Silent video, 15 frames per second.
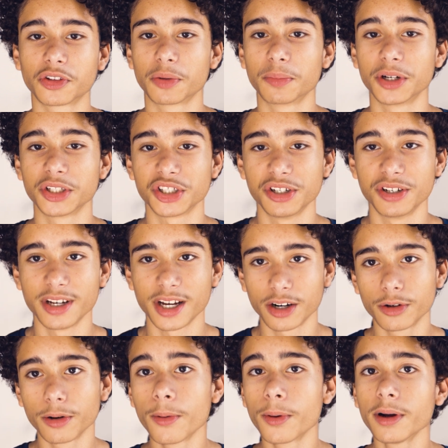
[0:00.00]
they're much
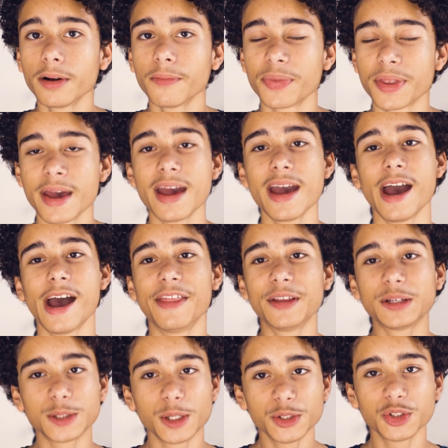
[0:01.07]
narrower, and
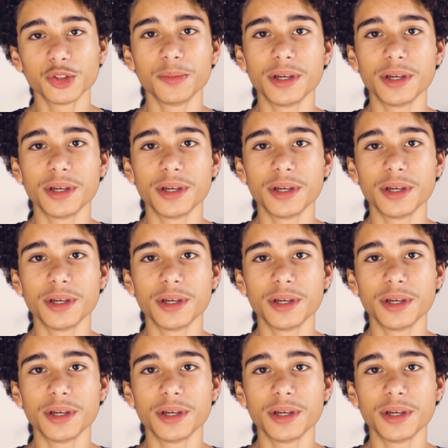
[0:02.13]
this also